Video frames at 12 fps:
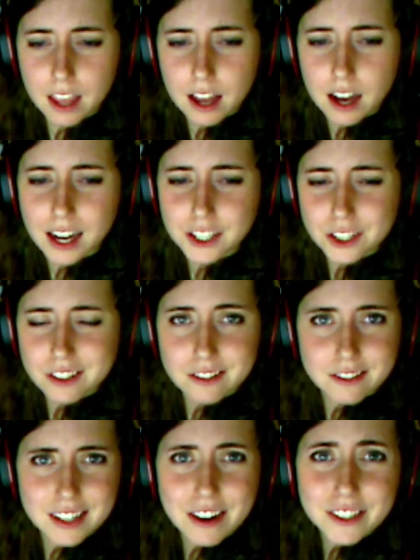I just
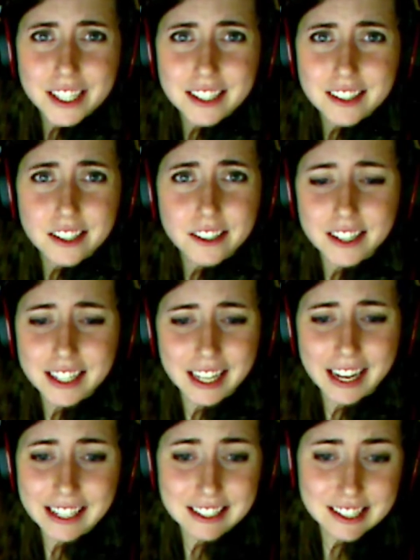never considered it
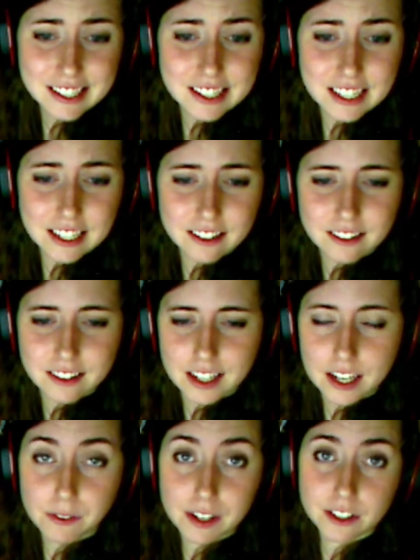existing,
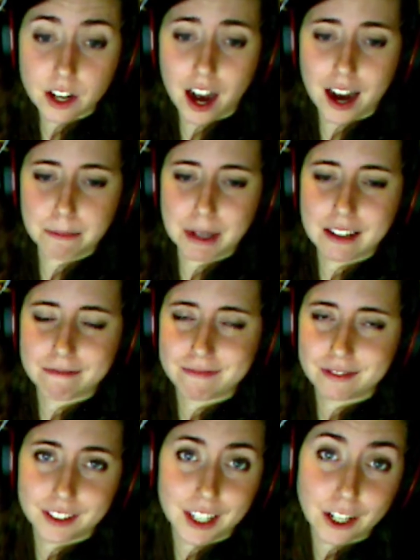even as a hobby,
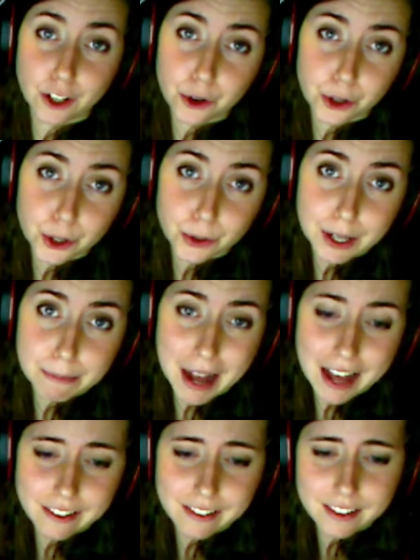let alone a career path.
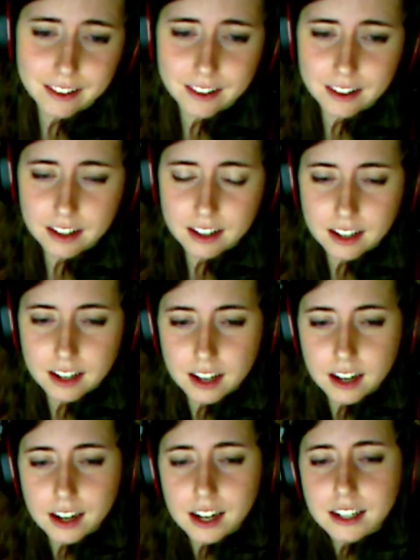
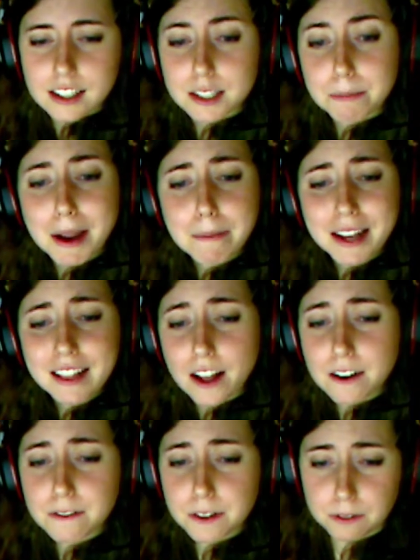Despite my love
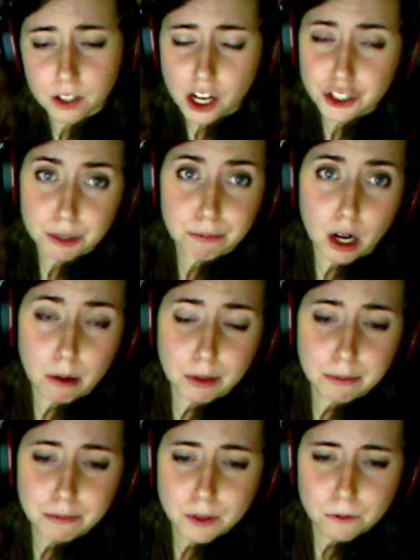of logic
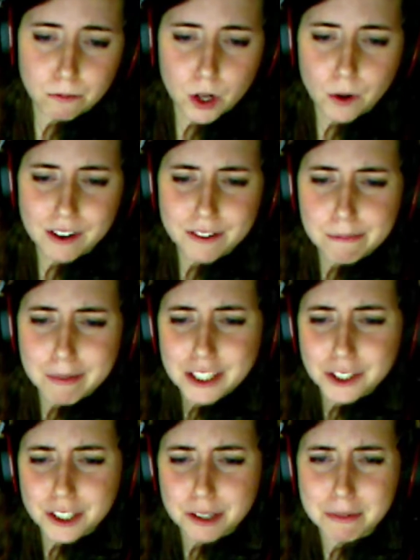problems, no one ever
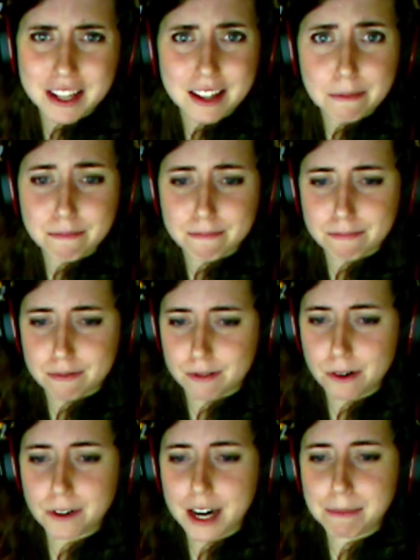mentioned to me that
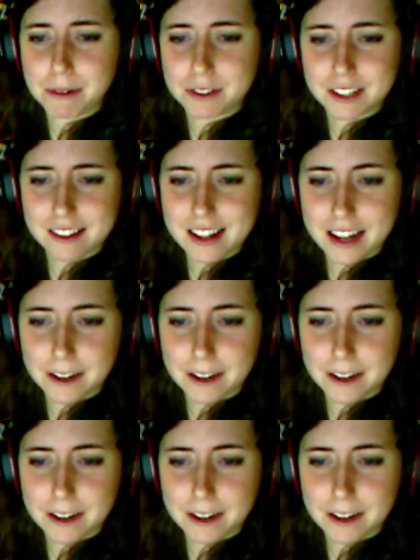programming was a thing.